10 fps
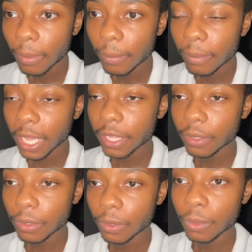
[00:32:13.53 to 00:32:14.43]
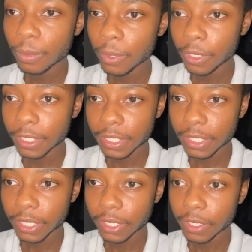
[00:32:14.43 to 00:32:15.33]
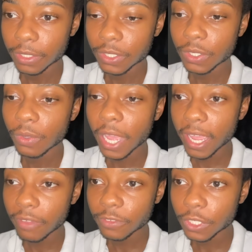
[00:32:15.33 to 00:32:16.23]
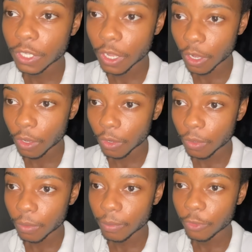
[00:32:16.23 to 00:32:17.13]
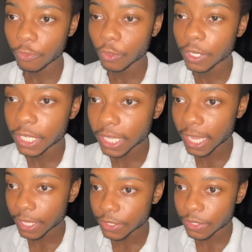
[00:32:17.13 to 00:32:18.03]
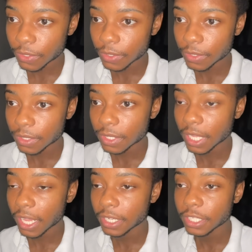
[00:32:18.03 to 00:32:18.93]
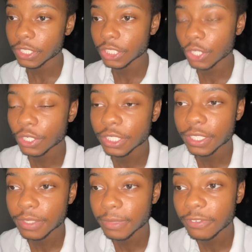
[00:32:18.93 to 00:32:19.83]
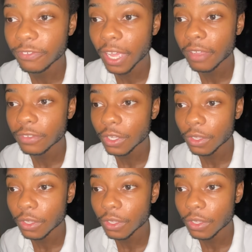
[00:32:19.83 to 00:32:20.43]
My Uber is here, so I have to go before he cancels and it charges me $5.